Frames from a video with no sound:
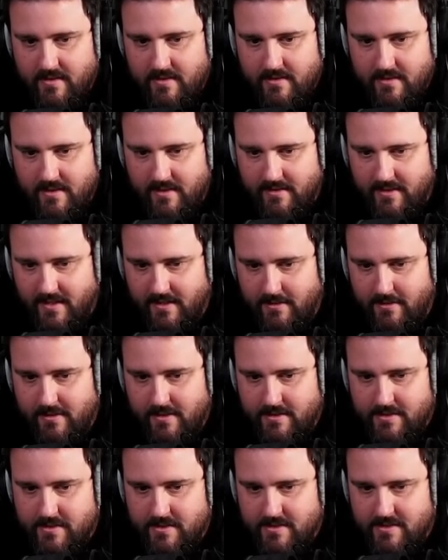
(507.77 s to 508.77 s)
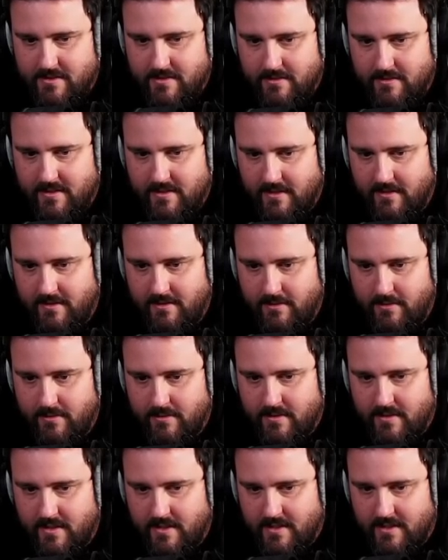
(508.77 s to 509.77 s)
And then you can just continue
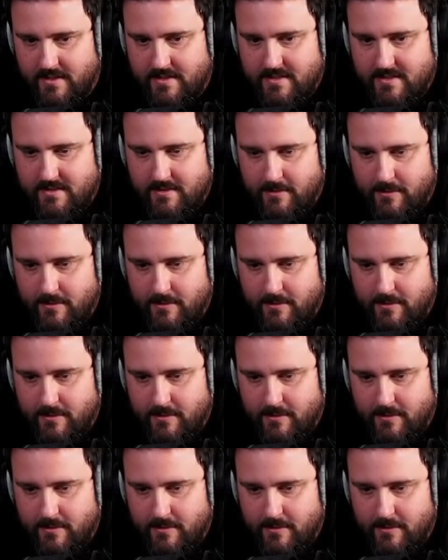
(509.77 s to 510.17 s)
as